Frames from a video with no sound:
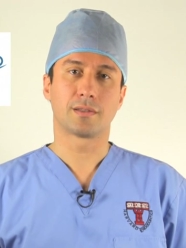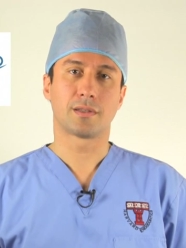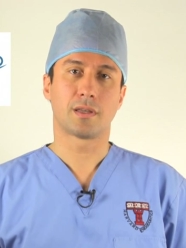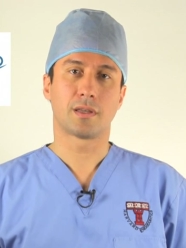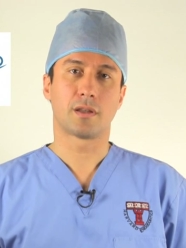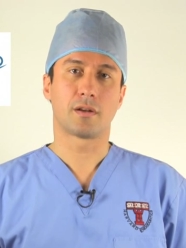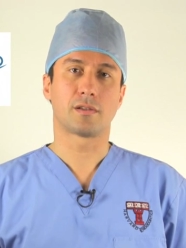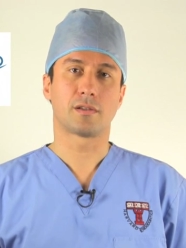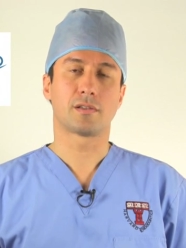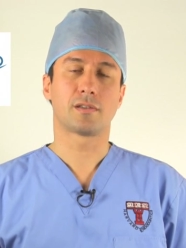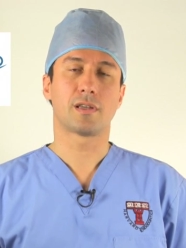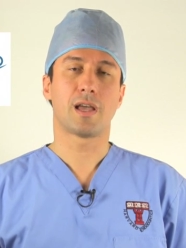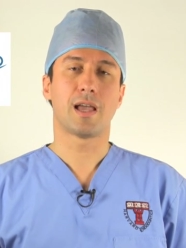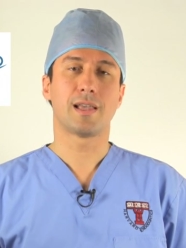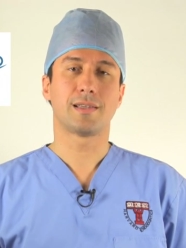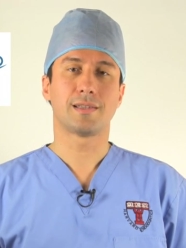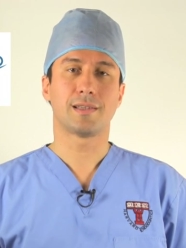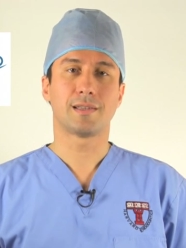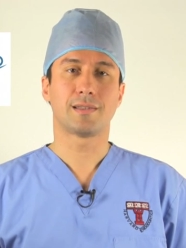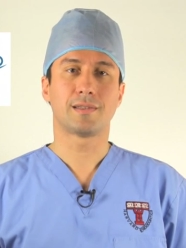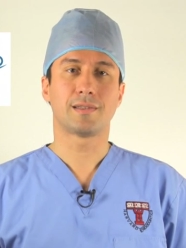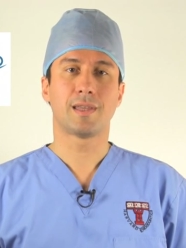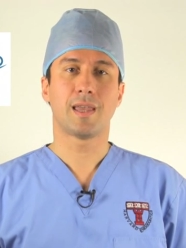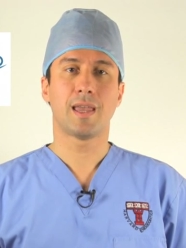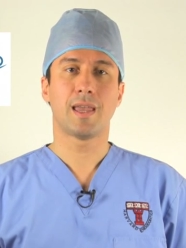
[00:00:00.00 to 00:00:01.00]
that are
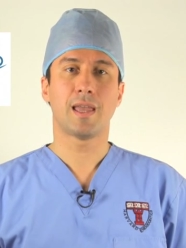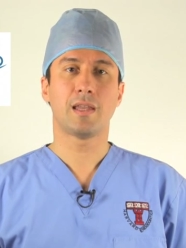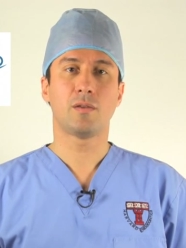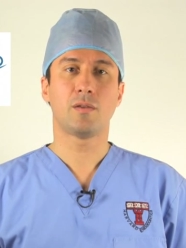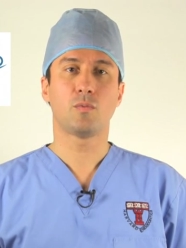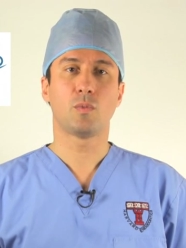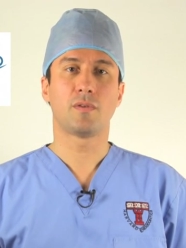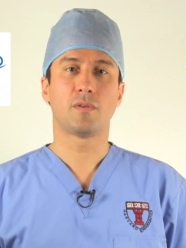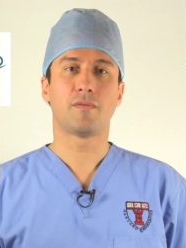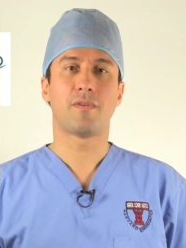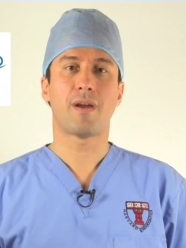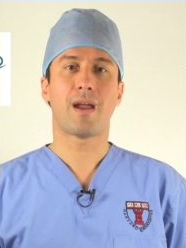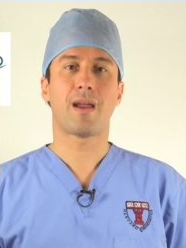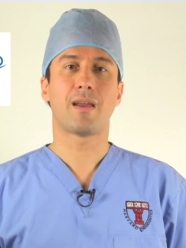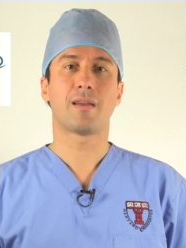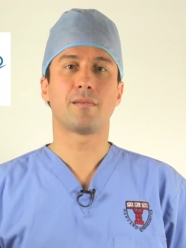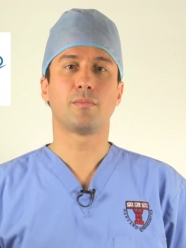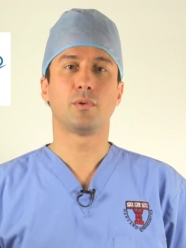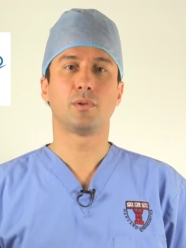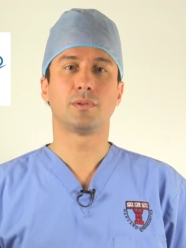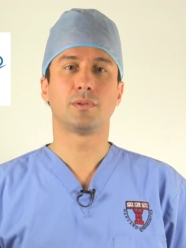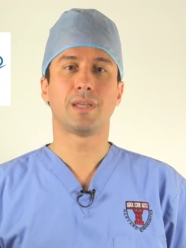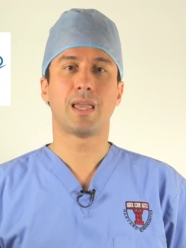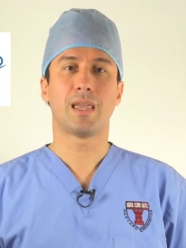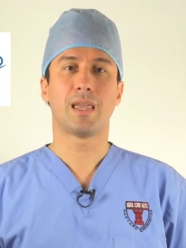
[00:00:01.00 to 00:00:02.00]
sizes 10 with
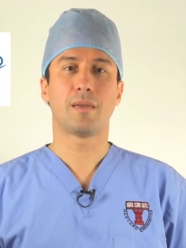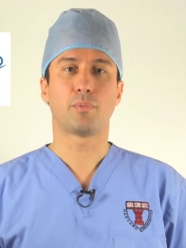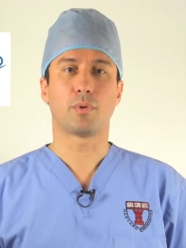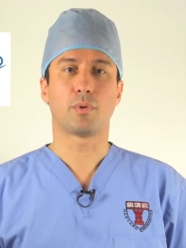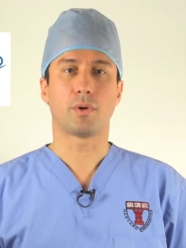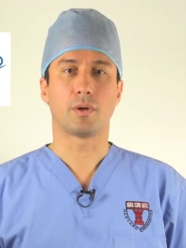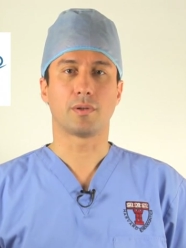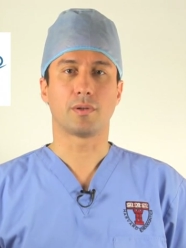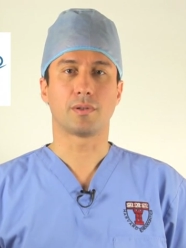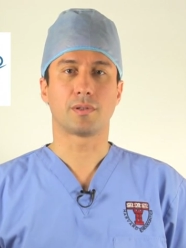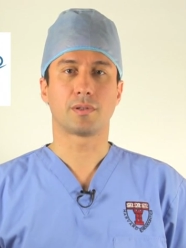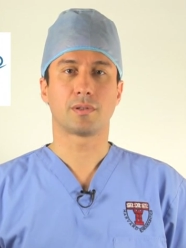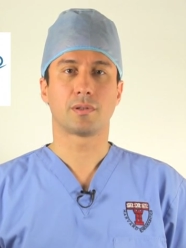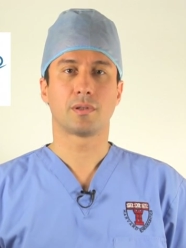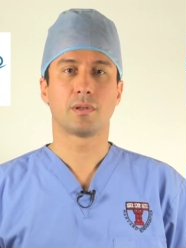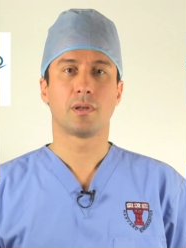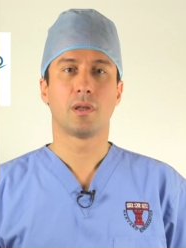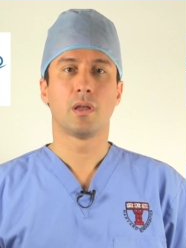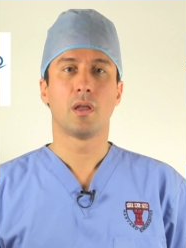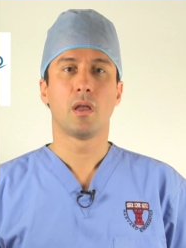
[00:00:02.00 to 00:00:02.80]
variable tapers